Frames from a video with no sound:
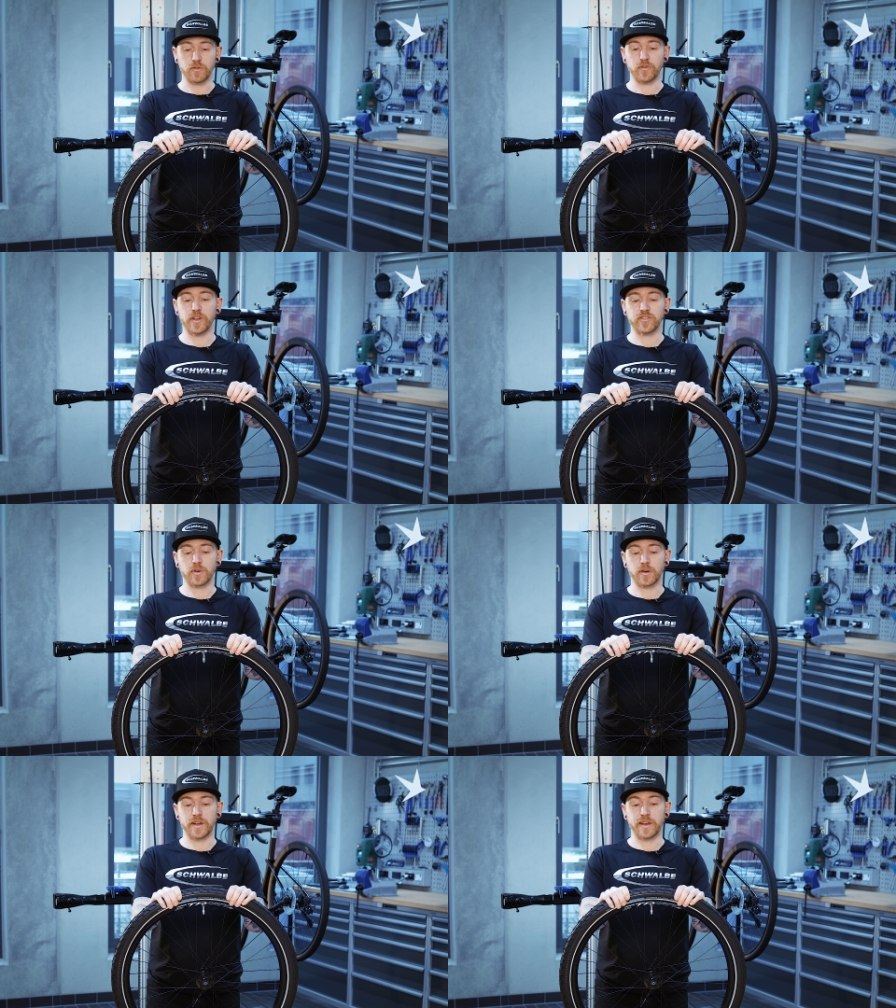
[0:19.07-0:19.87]

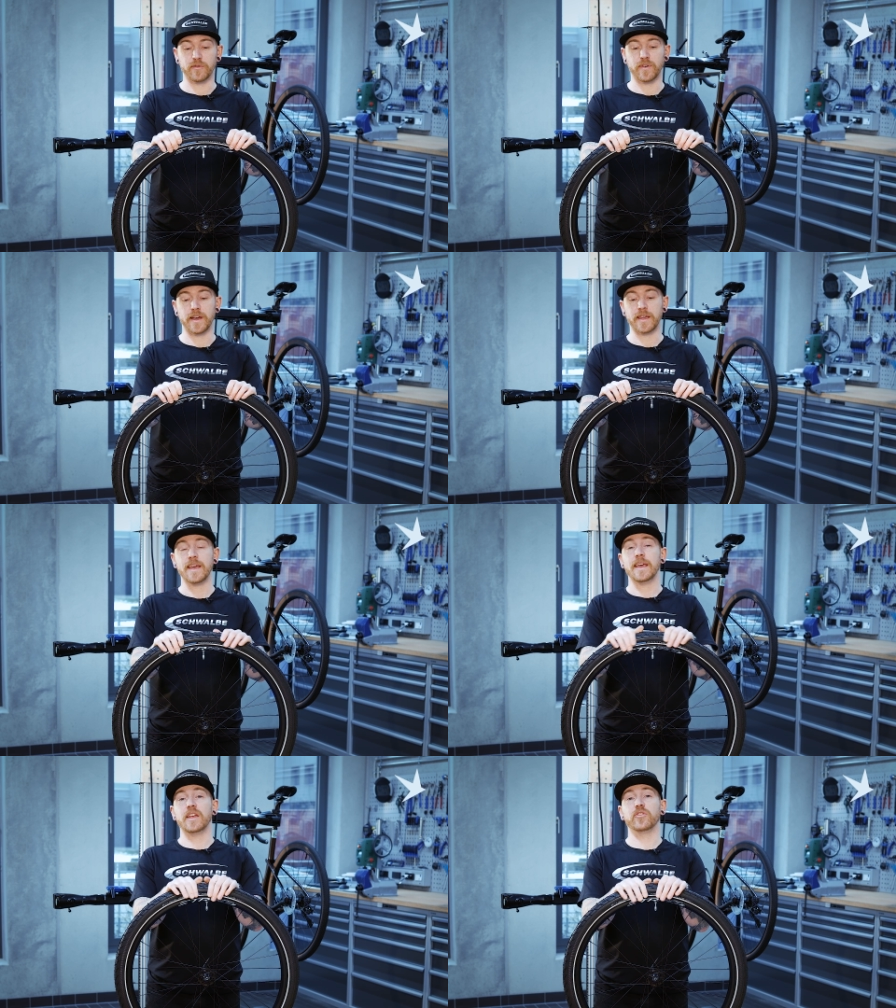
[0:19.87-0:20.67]
Firstly, we're going to identify,
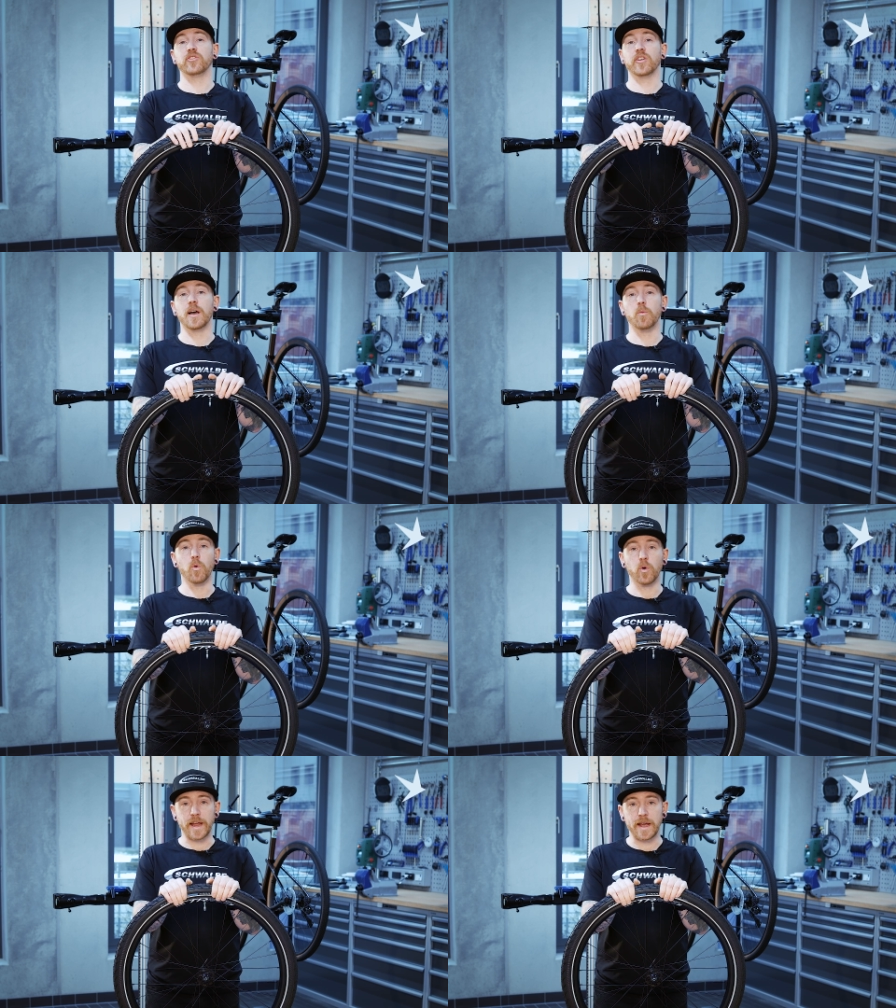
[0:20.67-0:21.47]
is the tyre
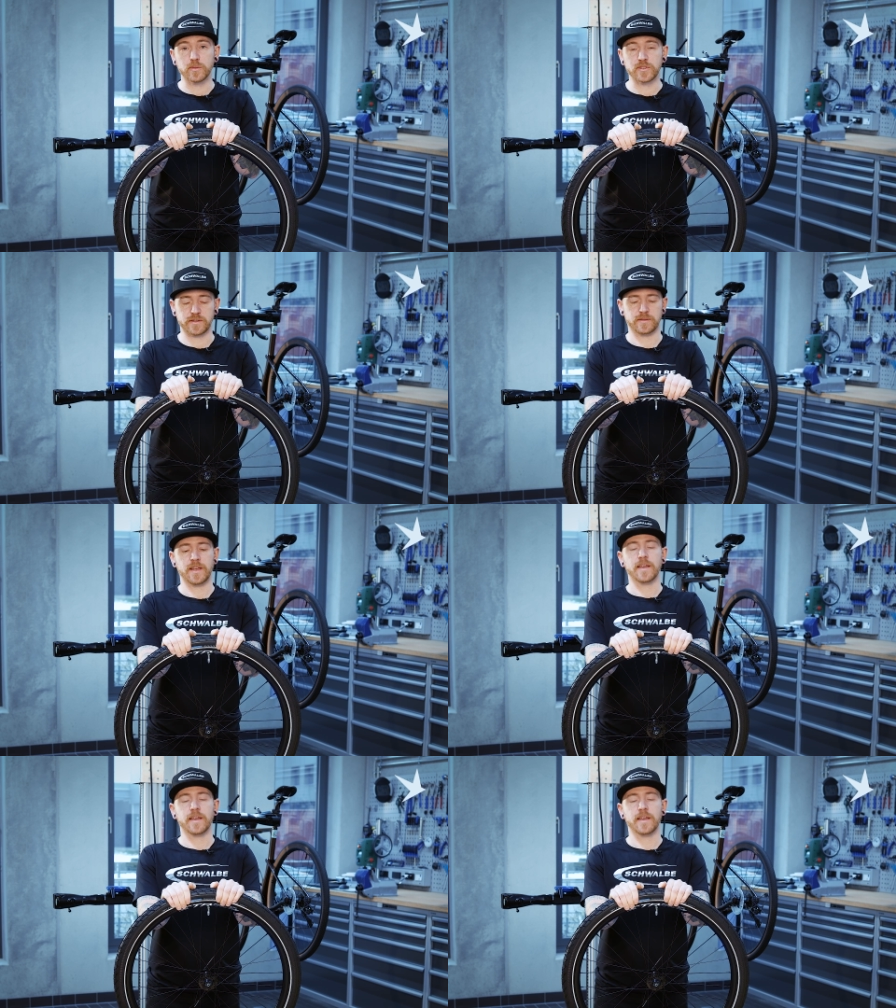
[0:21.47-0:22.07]
worn out